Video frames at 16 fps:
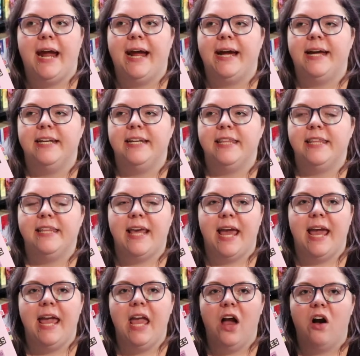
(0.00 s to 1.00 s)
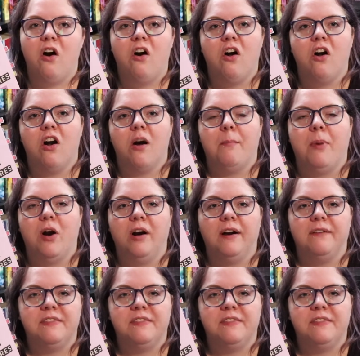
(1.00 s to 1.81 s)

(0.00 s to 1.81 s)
and they are part